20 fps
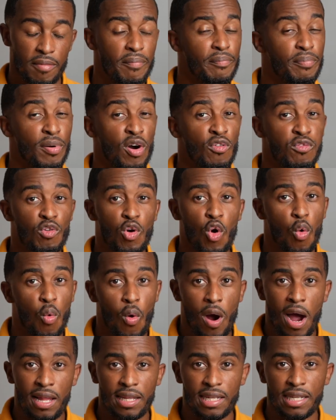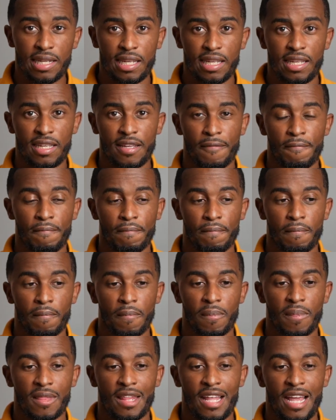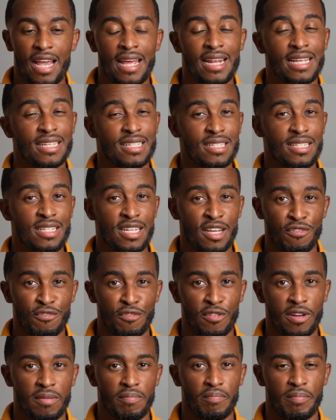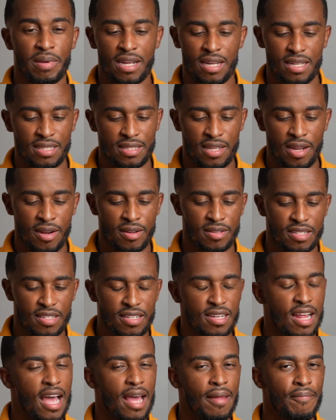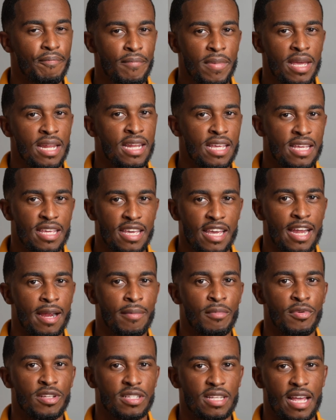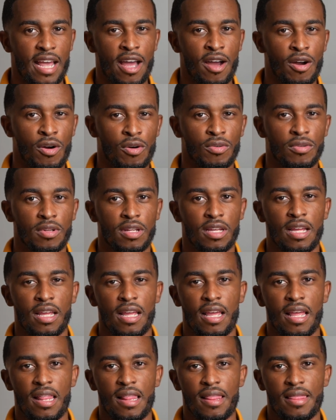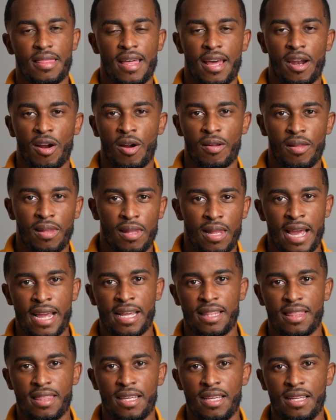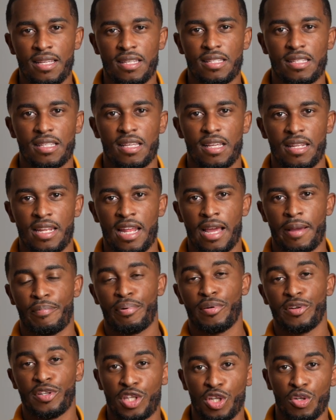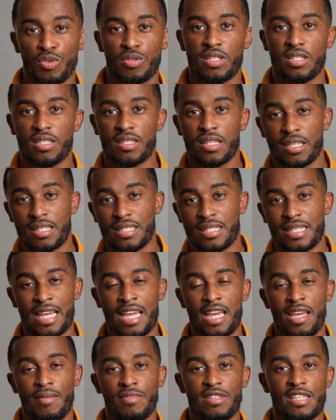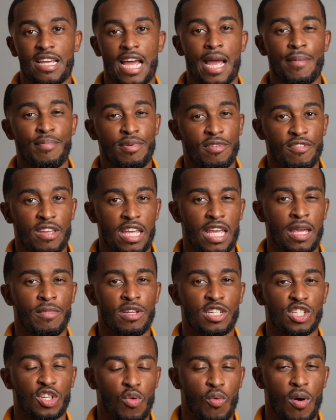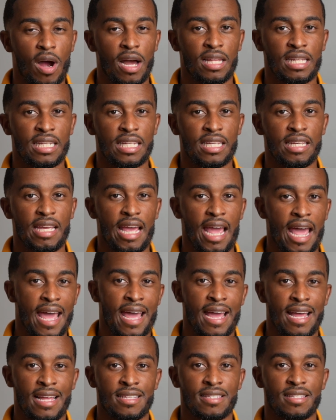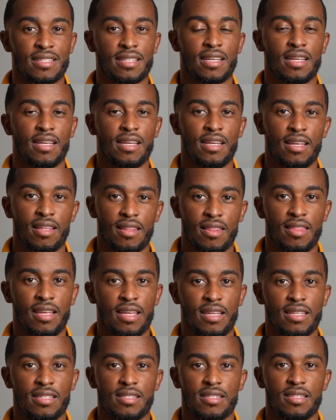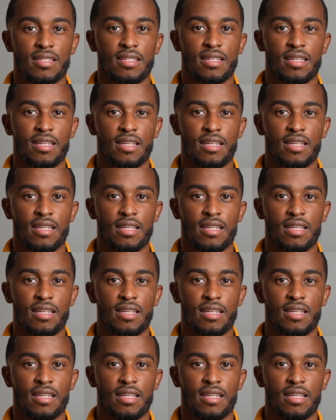both quality, and it's different, because there's not many cameras out that are like this, that produces the same type of image quality as this.